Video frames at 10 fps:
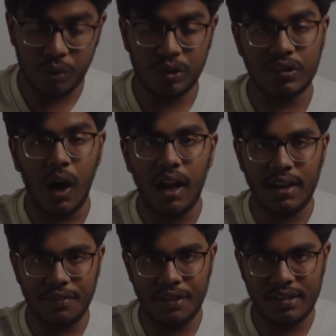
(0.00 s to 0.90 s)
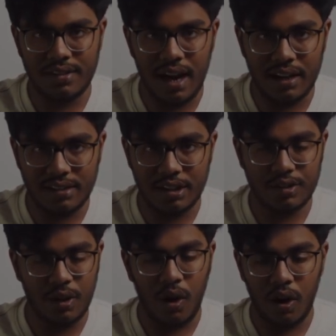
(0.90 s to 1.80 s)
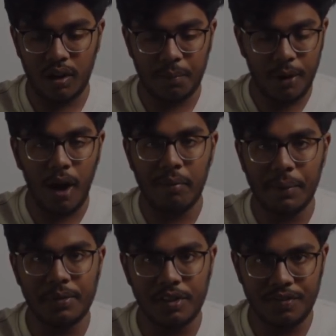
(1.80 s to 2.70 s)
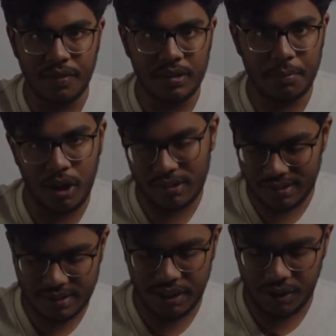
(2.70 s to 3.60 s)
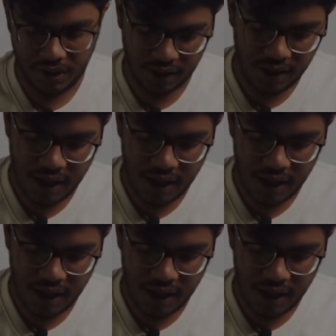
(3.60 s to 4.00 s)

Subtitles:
solve different strategies or problems of process scheduling.